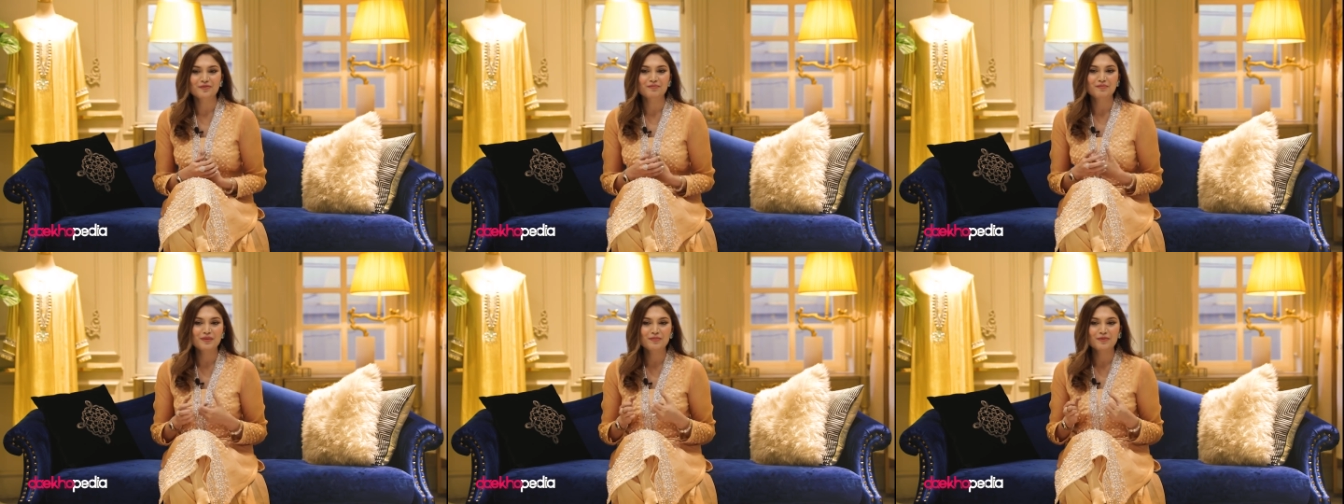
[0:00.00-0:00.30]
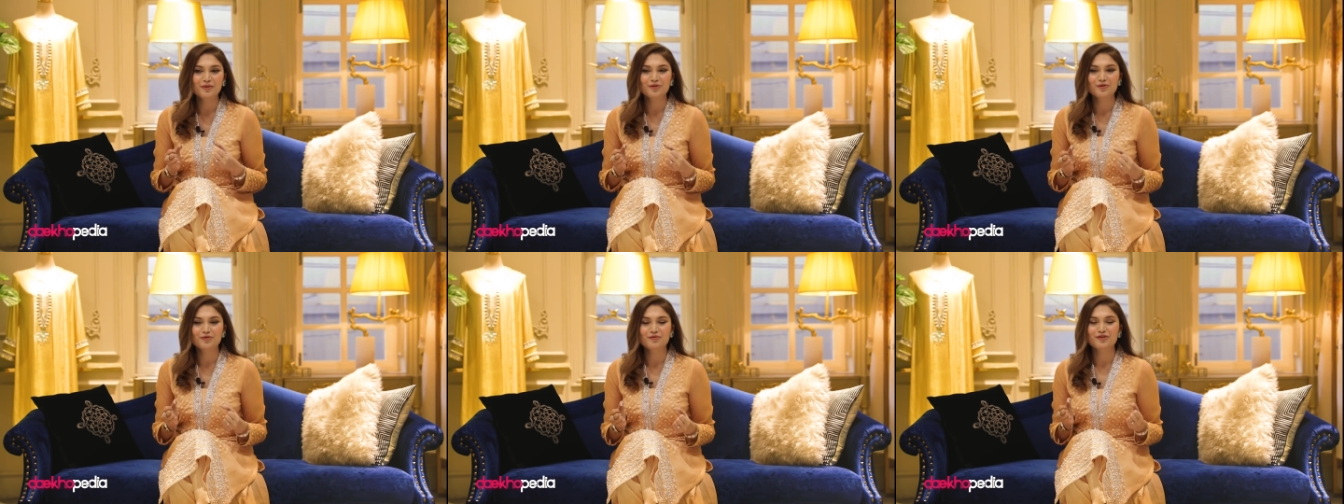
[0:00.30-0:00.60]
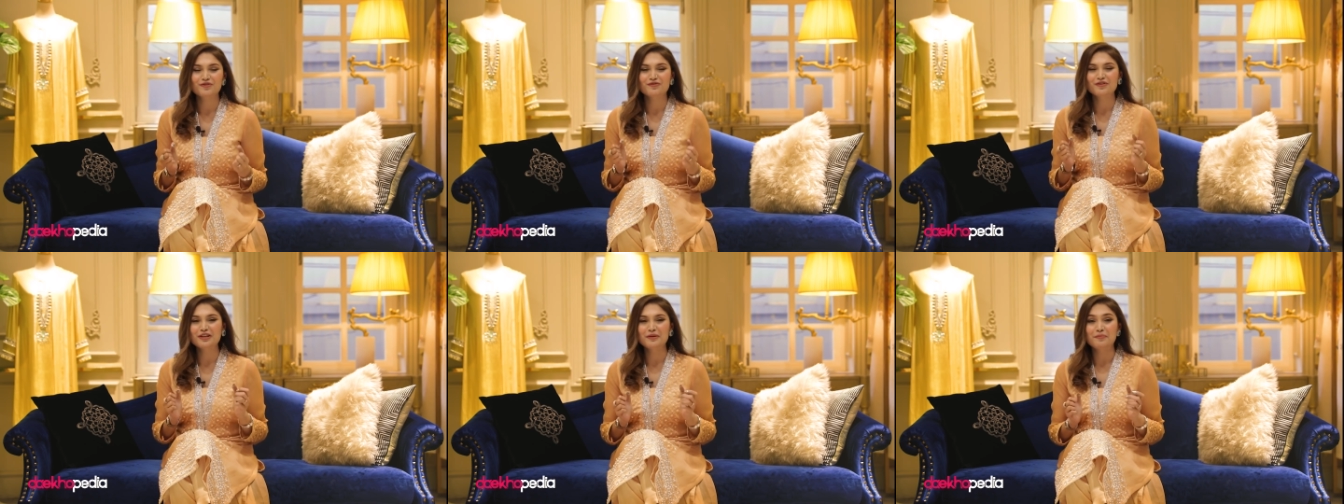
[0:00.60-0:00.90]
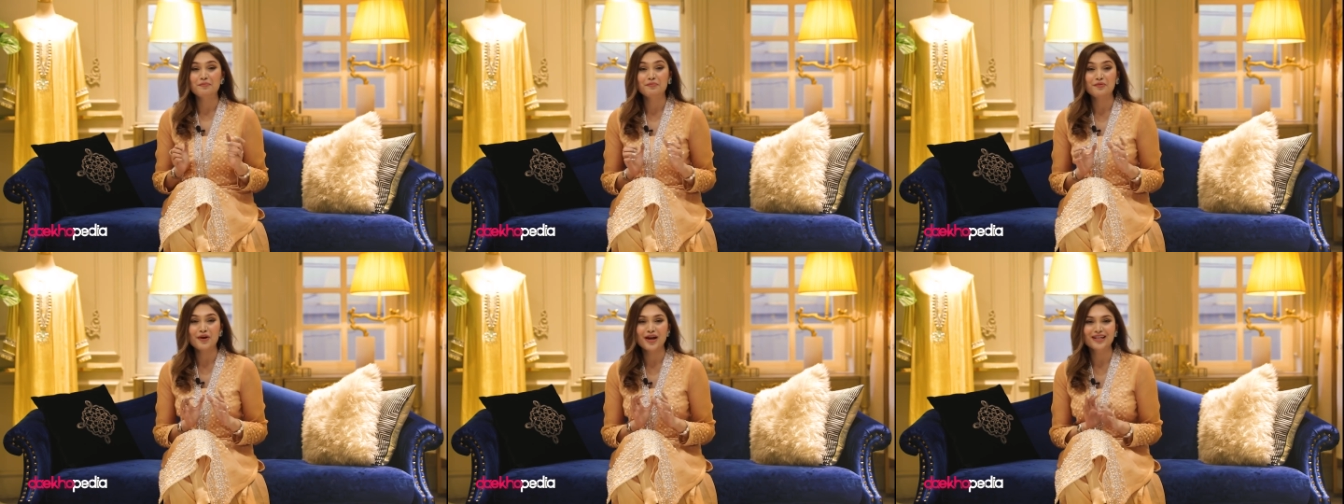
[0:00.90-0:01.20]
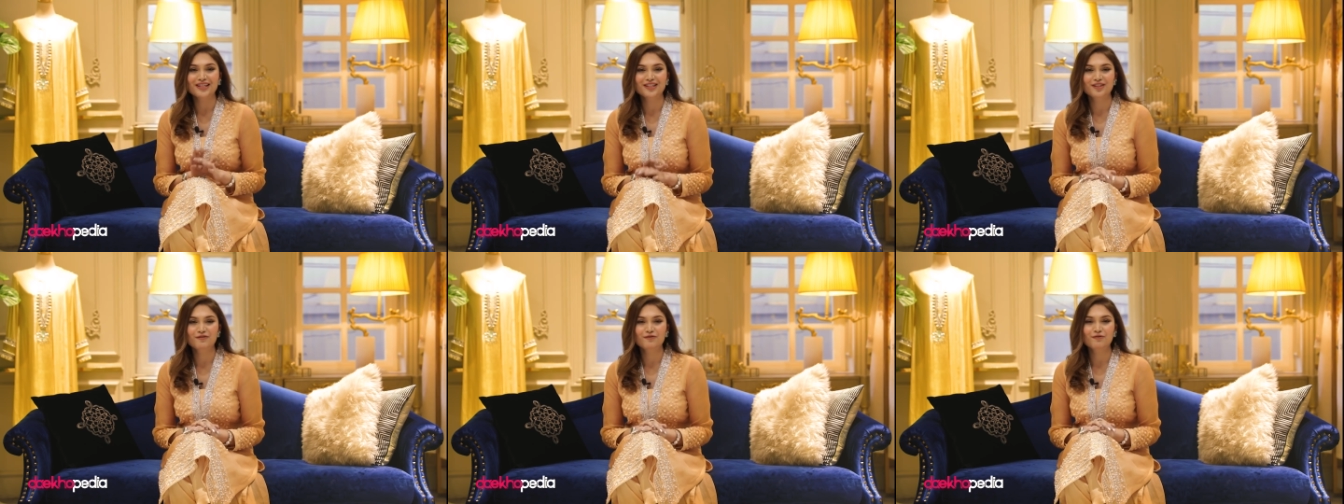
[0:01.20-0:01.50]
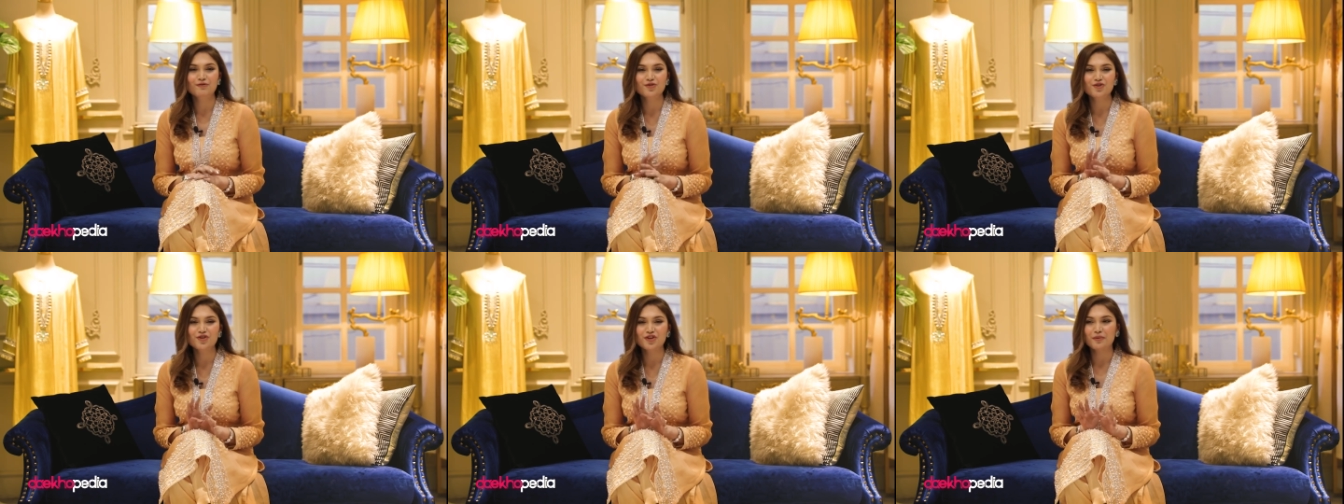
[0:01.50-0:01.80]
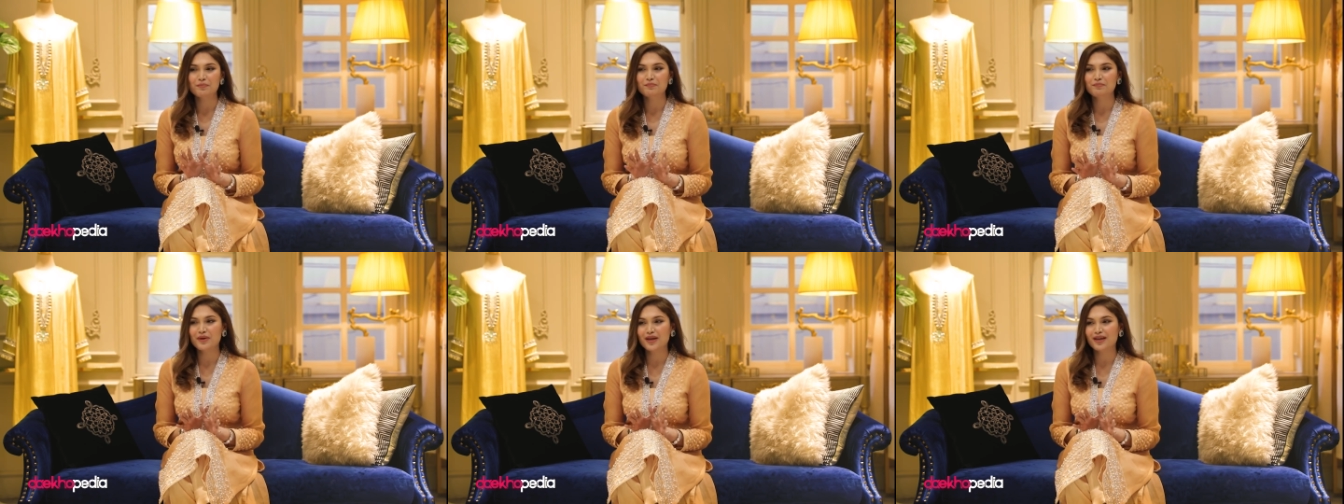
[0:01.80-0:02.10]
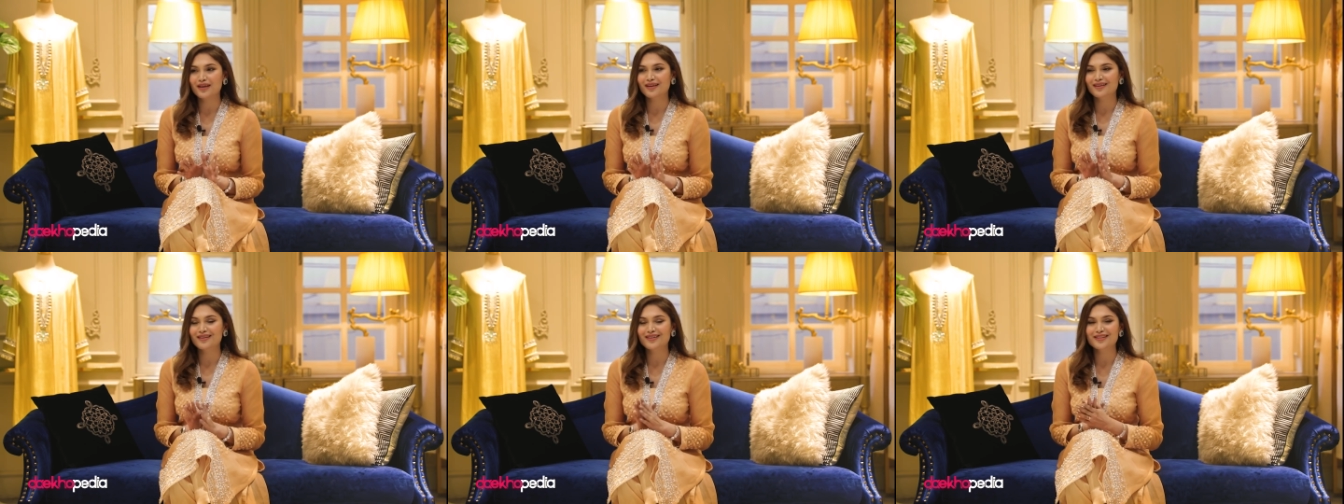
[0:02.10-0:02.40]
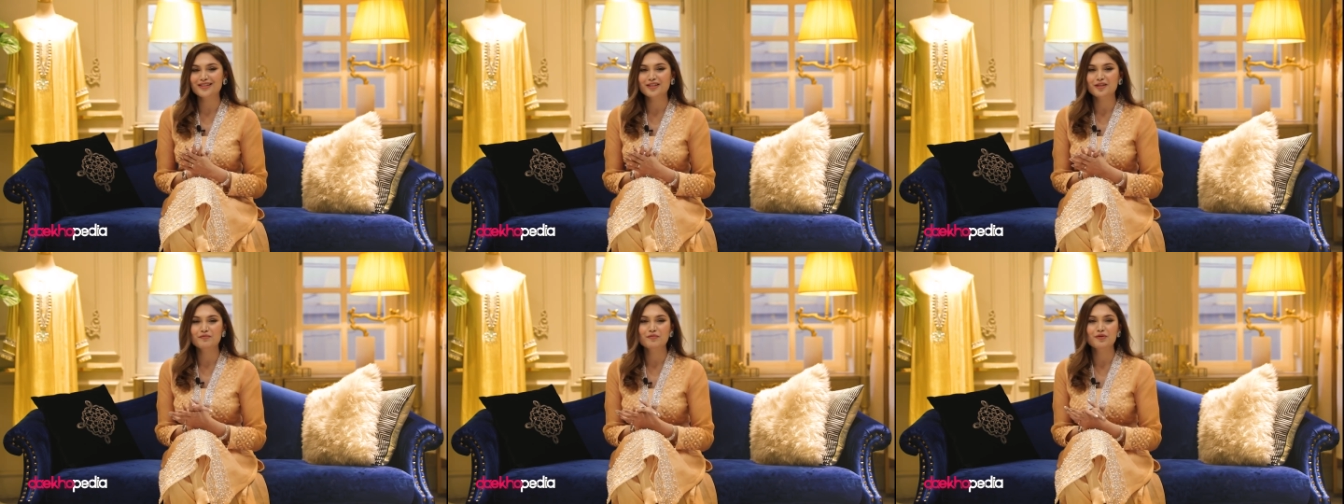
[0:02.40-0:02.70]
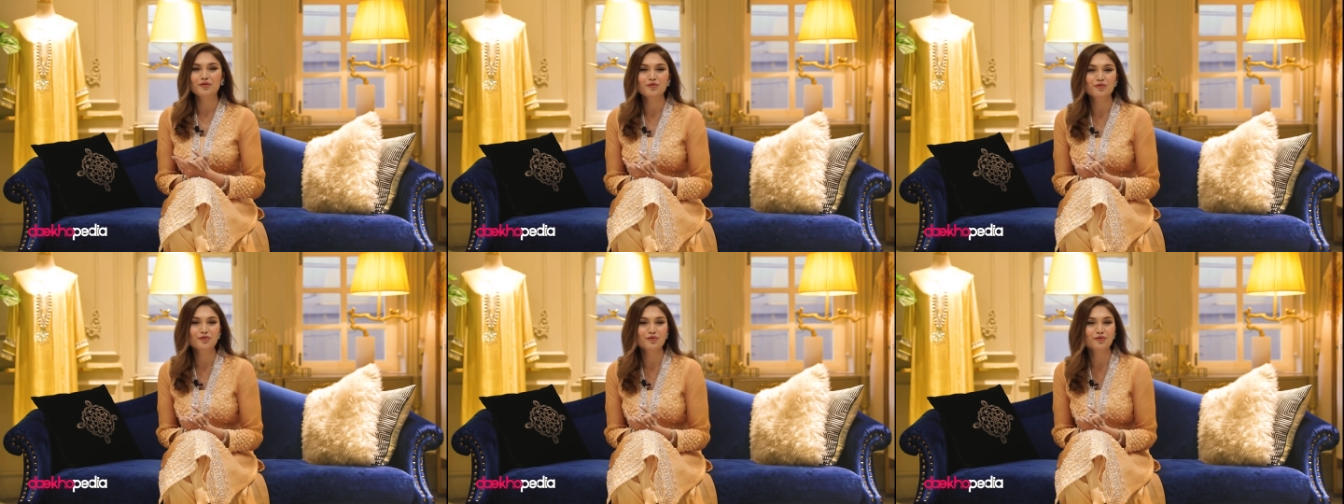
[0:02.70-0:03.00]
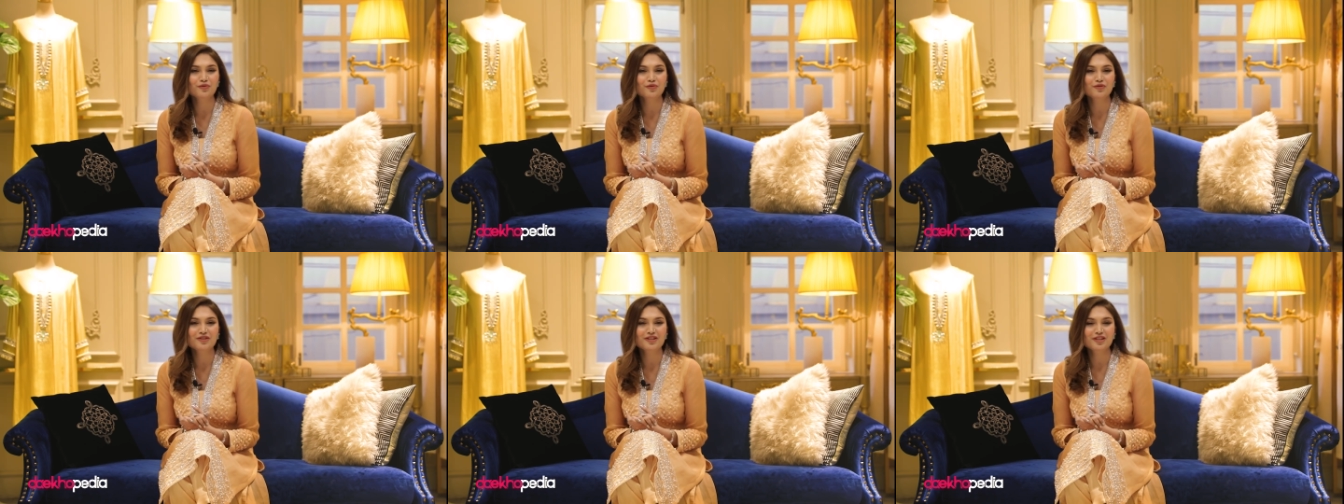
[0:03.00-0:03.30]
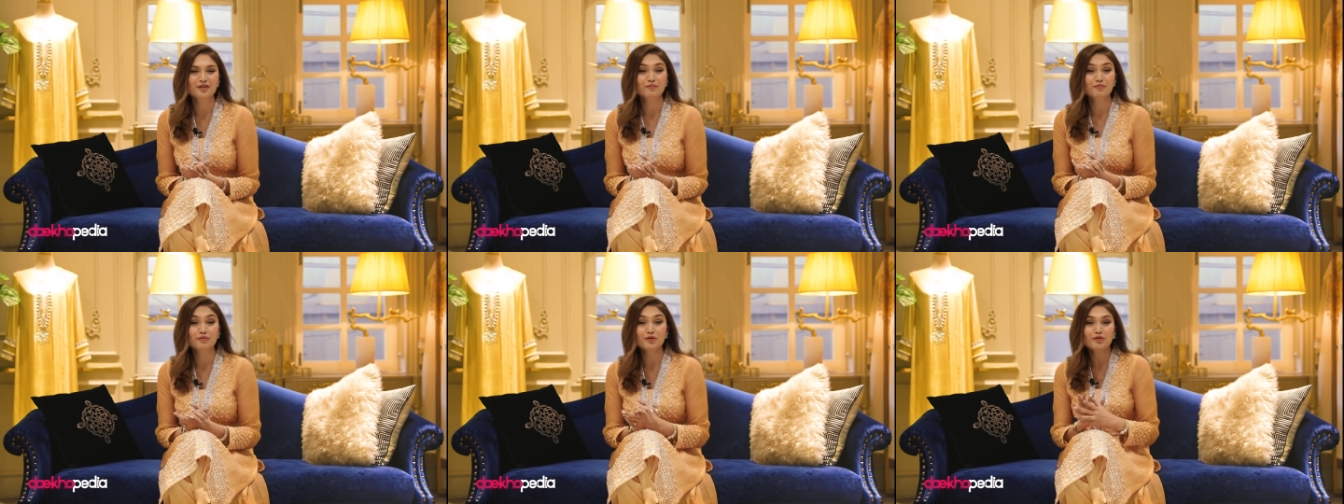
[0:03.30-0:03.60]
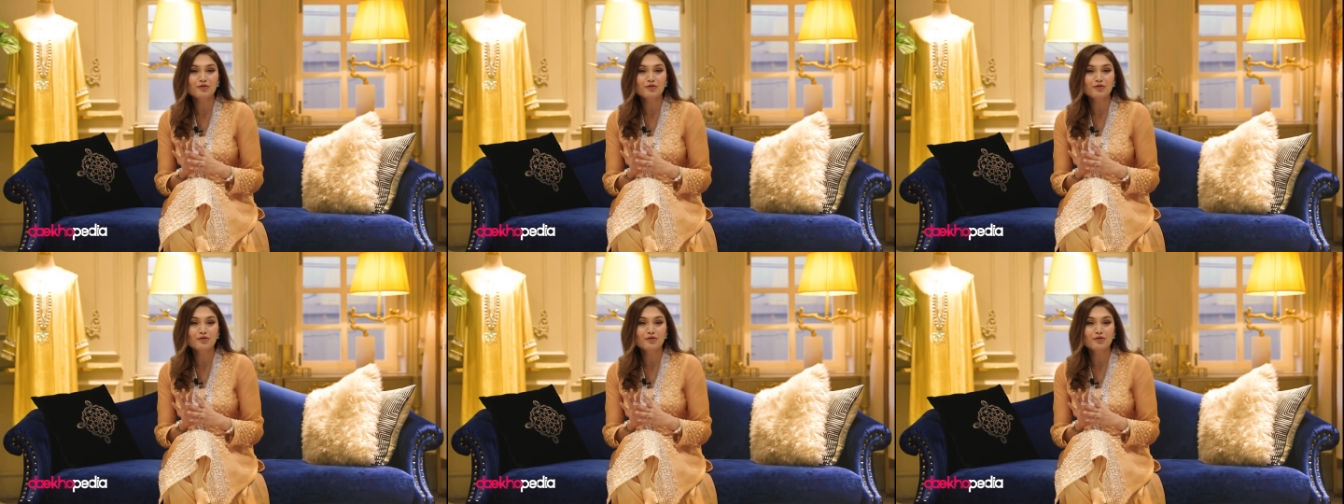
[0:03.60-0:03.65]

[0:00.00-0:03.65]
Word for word: people used to wear really bright fuchsia pinks and maroons and